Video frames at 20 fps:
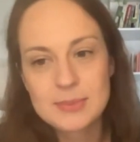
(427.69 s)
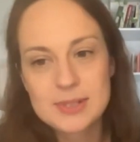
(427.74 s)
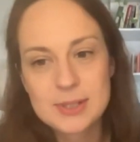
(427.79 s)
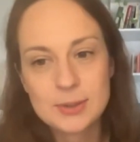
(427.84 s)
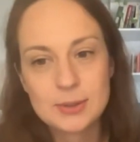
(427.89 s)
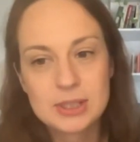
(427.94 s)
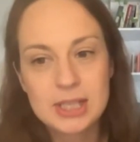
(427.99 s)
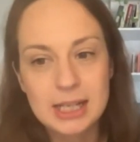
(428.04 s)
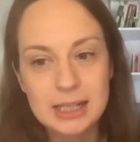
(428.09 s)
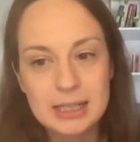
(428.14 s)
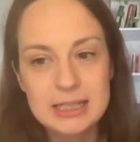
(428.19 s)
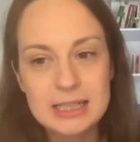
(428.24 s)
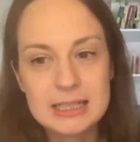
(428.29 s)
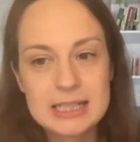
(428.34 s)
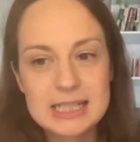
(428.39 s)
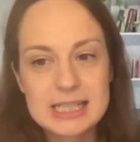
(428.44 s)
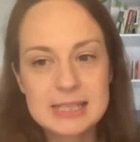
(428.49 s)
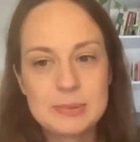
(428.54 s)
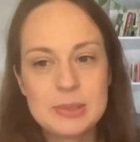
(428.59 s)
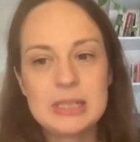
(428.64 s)
So
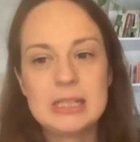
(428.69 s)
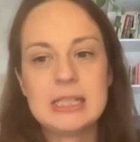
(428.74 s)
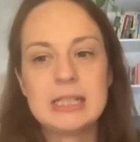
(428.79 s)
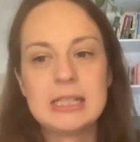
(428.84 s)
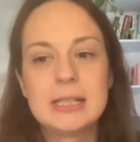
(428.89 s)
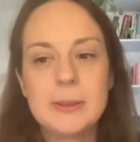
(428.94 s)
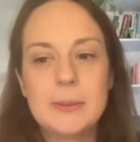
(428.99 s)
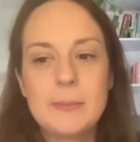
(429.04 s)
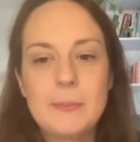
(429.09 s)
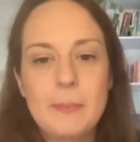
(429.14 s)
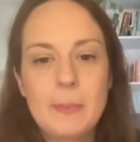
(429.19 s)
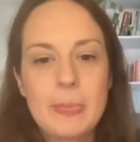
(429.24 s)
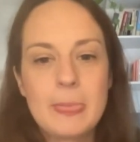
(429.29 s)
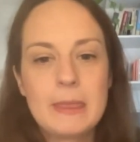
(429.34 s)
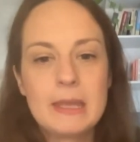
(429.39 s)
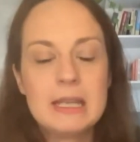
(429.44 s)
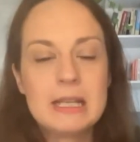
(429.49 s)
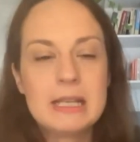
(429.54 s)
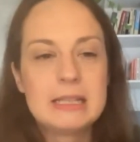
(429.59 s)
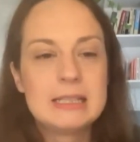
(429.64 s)
technically speaking,
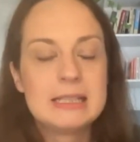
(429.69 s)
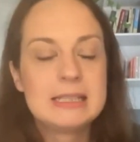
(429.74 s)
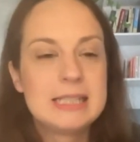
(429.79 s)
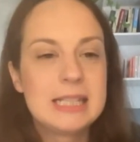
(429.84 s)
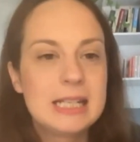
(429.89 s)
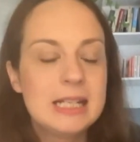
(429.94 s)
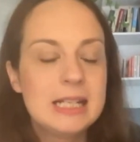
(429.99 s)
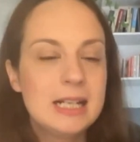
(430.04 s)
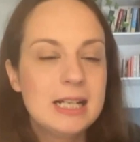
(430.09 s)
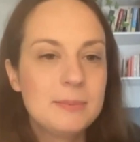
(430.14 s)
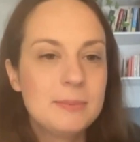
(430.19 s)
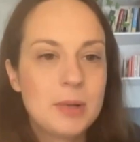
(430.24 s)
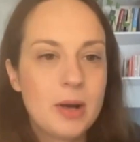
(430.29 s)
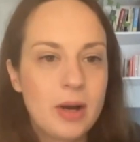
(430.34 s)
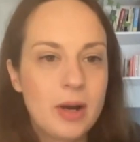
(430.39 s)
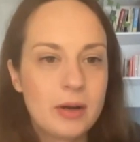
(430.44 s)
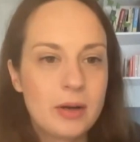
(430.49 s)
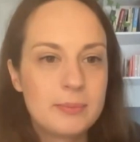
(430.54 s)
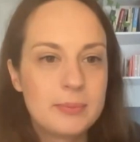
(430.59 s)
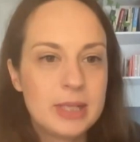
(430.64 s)
the data
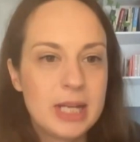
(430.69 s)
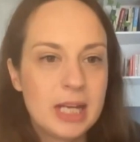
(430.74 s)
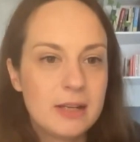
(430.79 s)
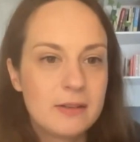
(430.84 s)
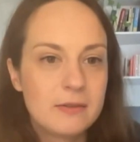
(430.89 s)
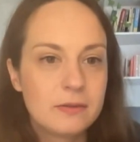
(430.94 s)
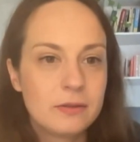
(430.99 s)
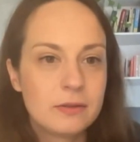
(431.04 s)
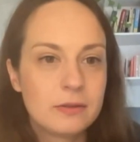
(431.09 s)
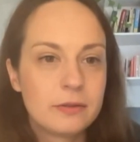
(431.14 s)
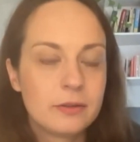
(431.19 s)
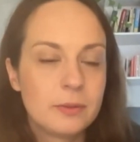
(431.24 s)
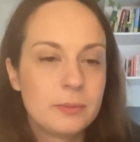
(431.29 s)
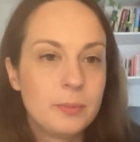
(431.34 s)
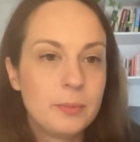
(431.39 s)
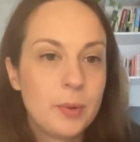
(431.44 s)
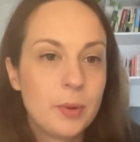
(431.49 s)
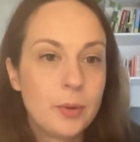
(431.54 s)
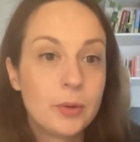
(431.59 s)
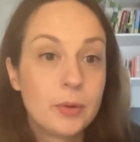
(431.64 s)
about our behavior
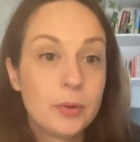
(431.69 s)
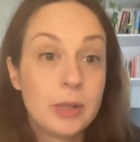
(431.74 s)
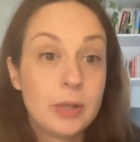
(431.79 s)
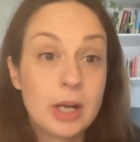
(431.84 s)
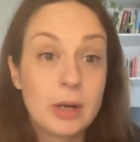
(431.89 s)
from both